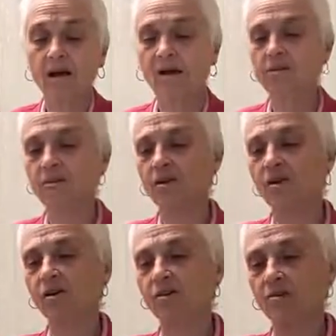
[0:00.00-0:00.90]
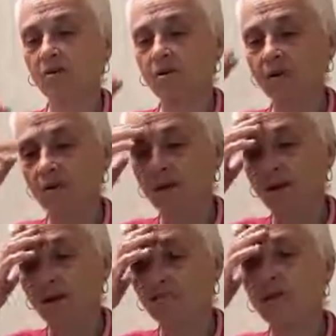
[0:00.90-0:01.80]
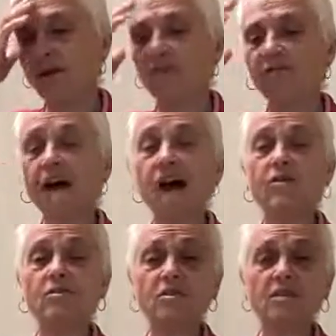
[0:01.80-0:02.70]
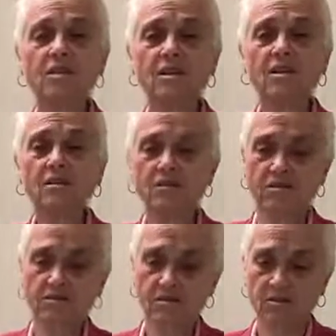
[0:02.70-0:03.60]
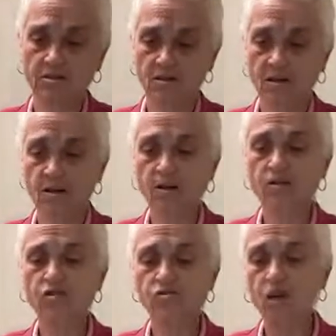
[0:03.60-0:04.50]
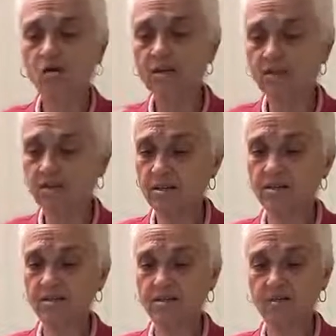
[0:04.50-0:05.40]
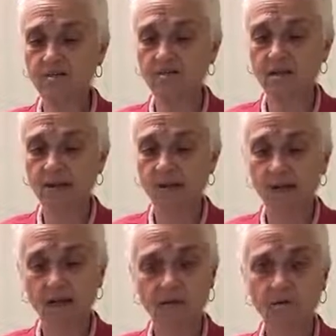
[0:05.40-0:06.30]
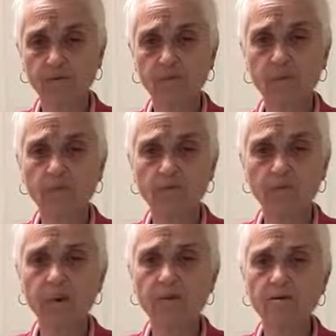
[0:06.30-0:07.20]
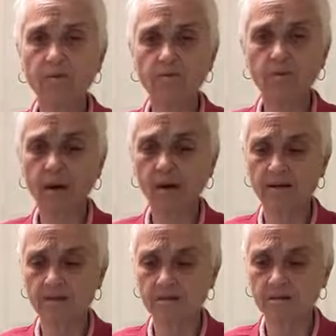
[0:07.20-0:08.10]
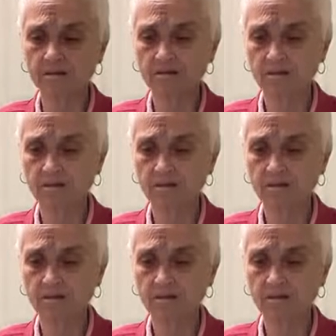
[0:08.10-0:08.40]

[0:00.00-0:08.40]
Oh no. For 1,000 years, controlling his senses, he performed rigorous tapas.